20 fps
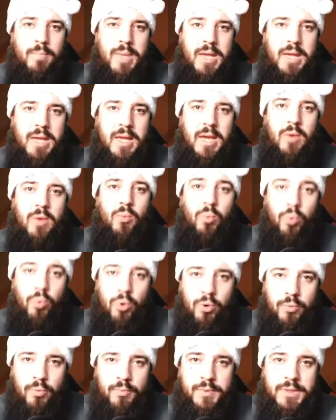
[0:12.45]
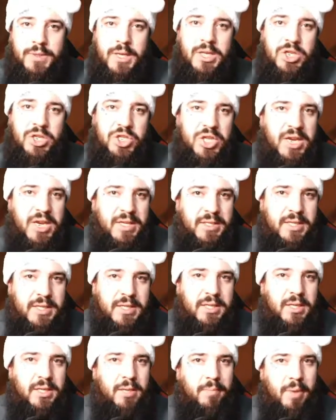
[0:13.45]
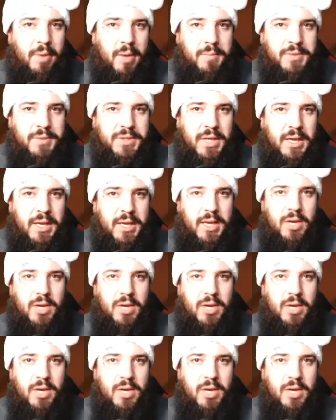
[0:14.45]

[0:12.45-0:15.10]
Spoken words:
making rooms adjacent to the bomb site